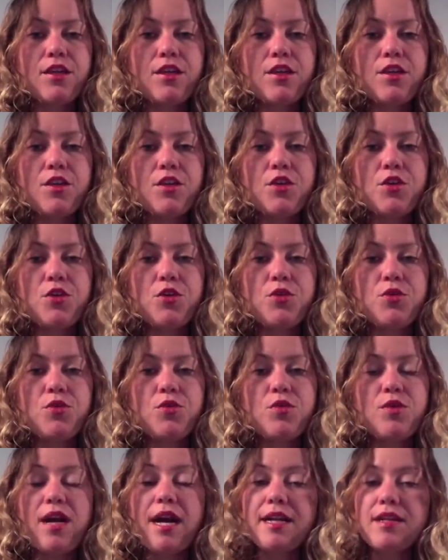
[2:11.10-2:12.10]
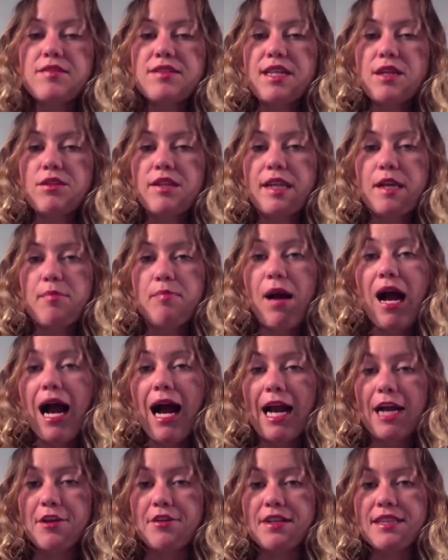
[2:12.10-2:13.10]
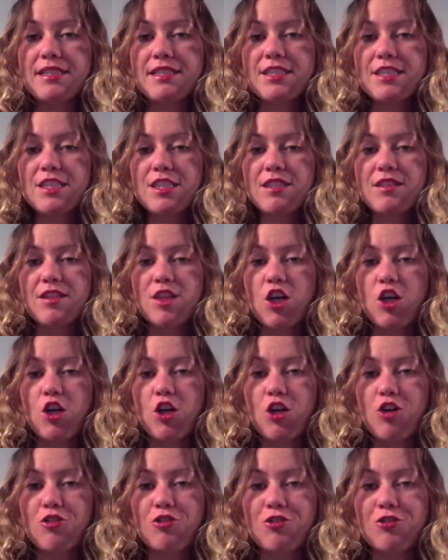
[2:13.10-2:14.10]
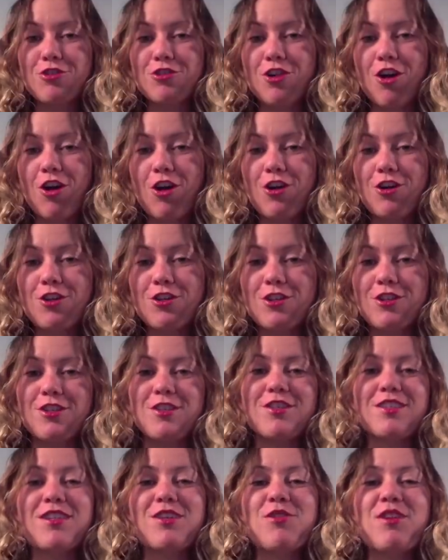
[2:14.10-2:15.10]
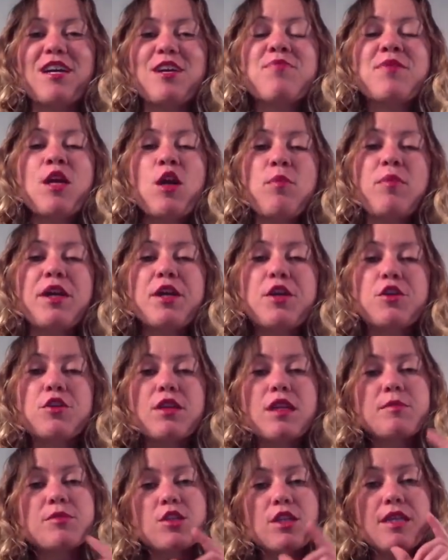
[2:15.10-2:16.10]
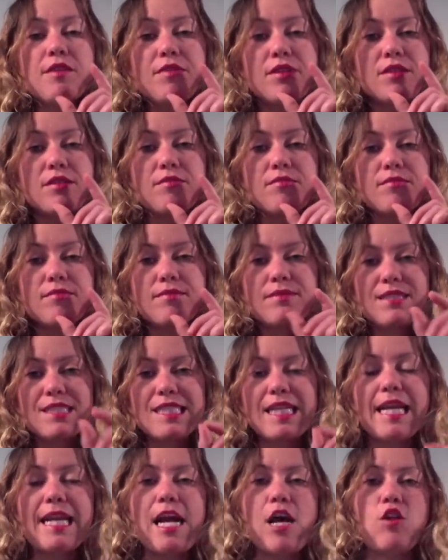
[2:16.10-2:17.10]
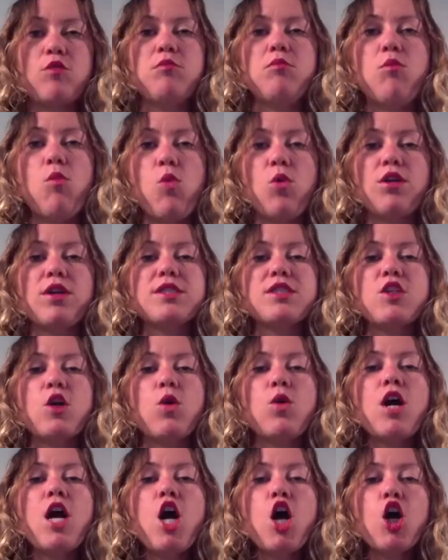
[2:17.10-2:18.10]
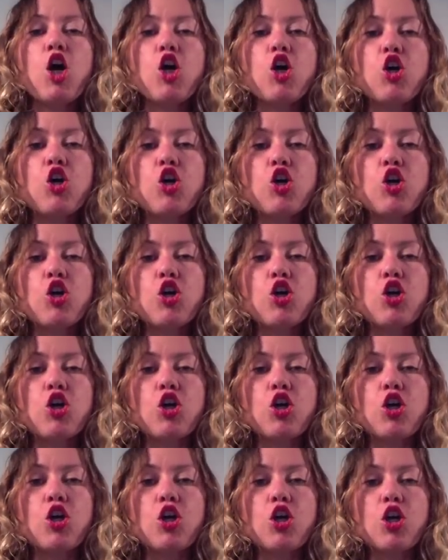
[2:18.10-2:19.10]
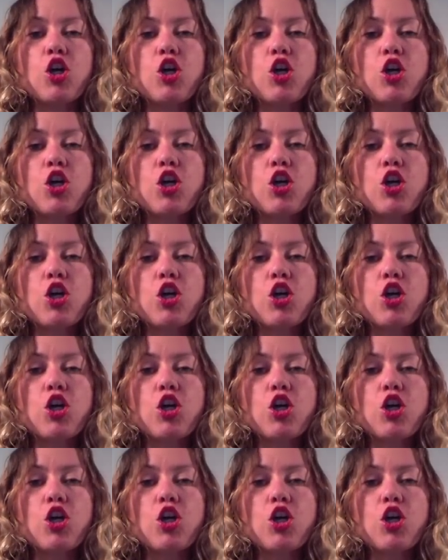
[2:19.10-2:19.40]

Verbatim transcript: you kind of sound like a pirate er, er, okay? But your lips are even sticking out more. So er.